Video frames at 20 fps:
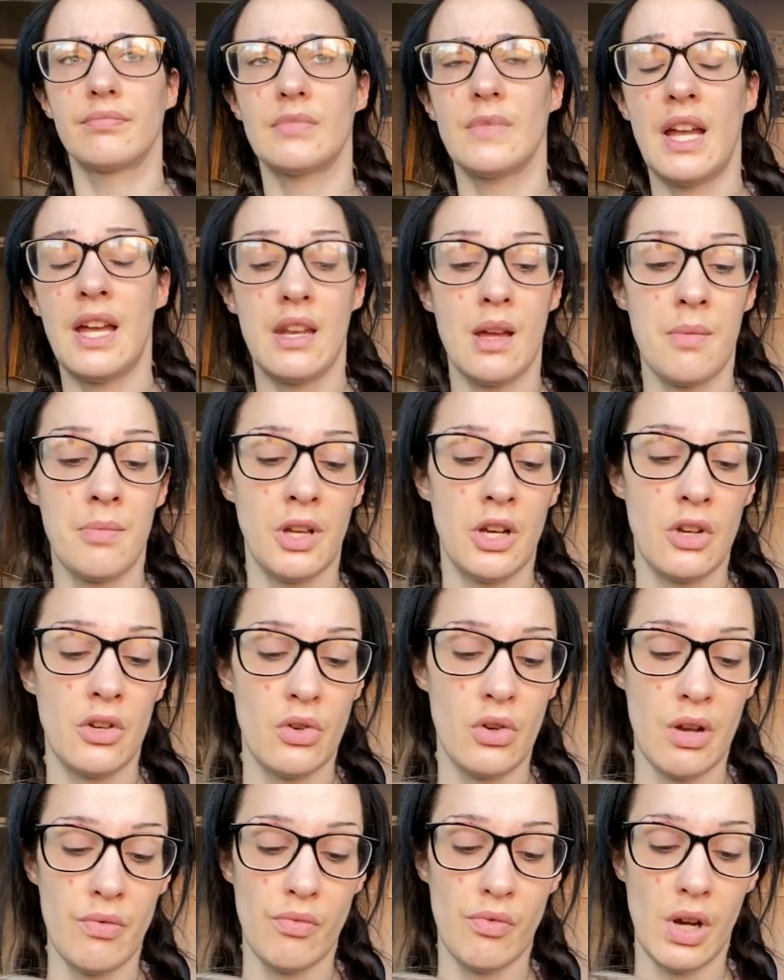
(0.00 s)
And I'm going to
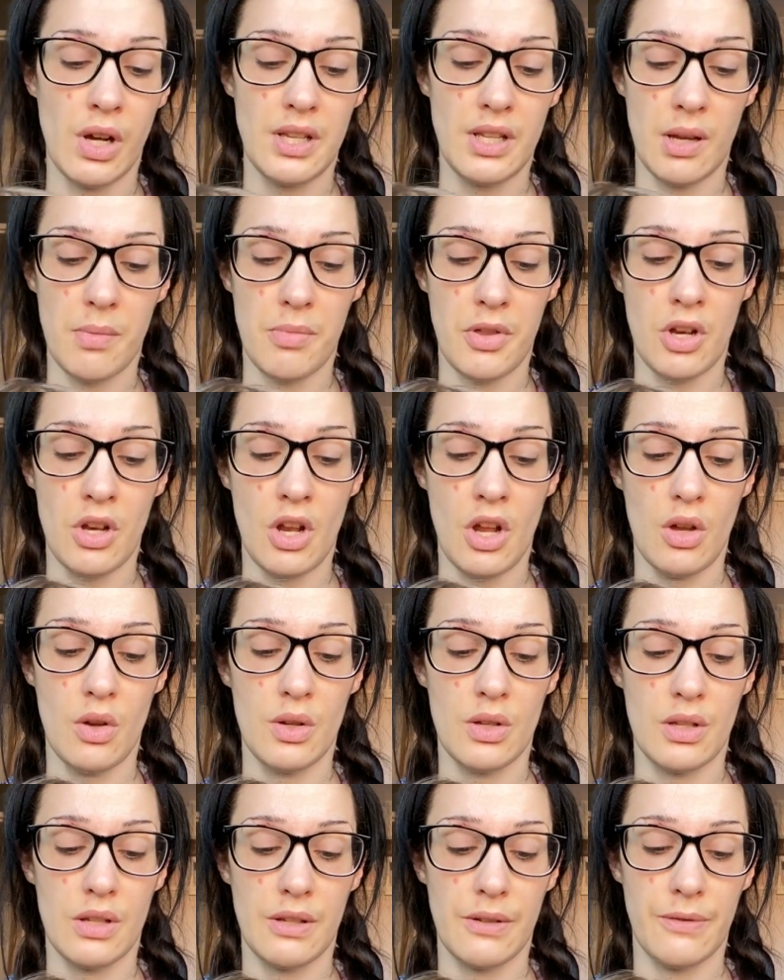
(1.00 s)
try and write up the
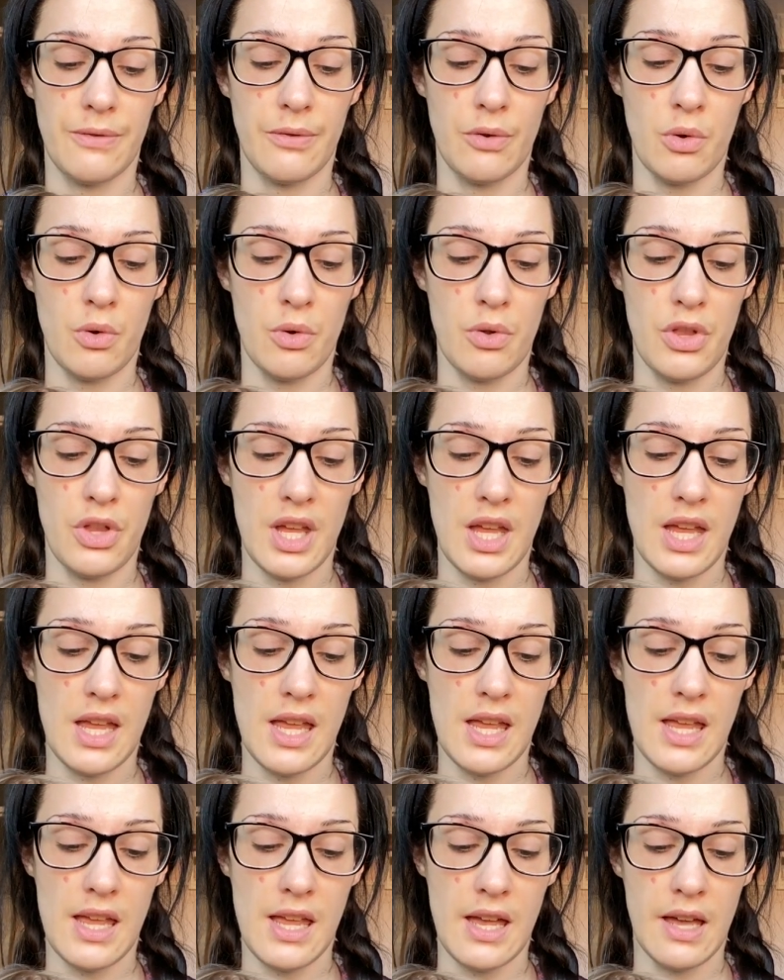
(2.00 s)
notes for
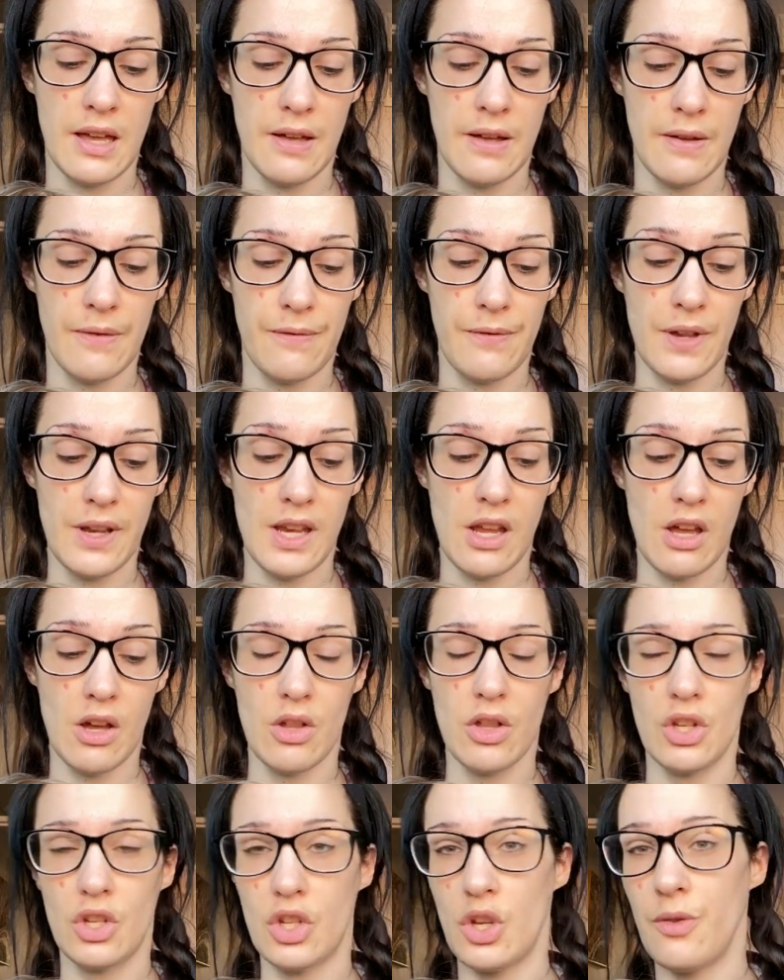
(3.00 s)
the video,
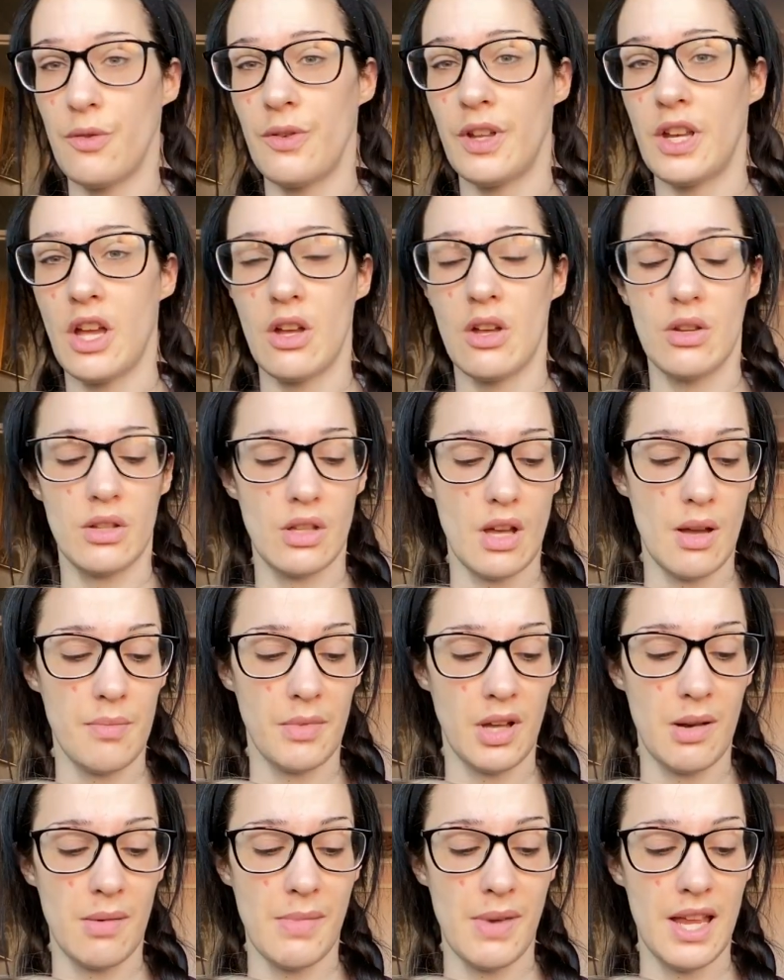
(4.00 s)
the two videos that I'm
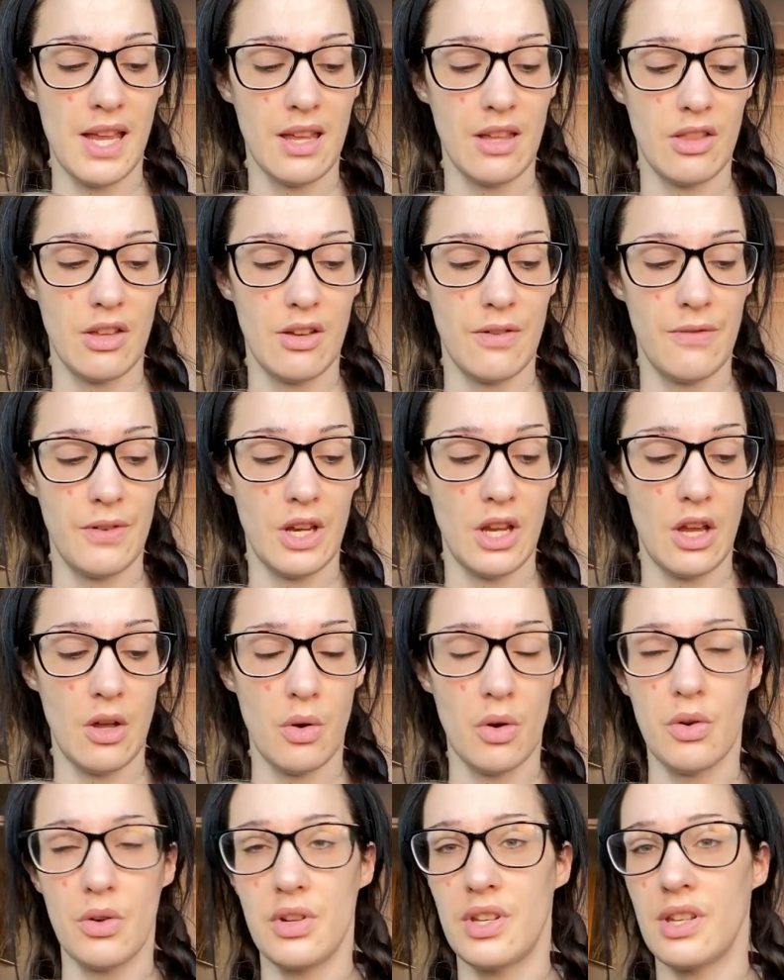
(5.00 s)
going to make, the video
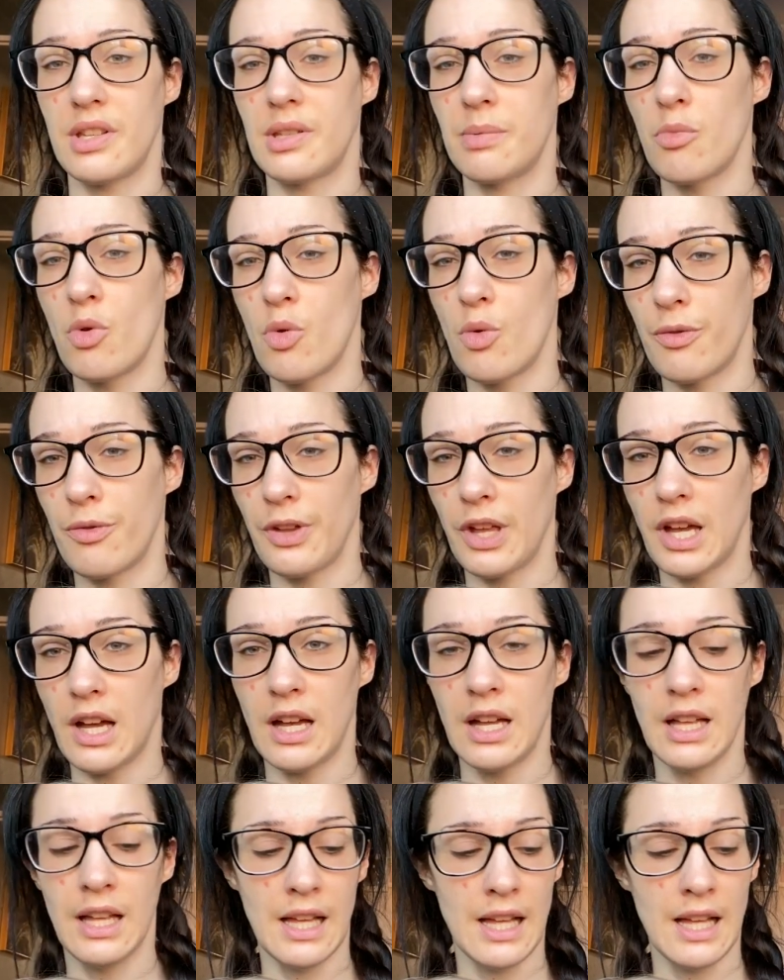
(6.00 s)
on dysmorphia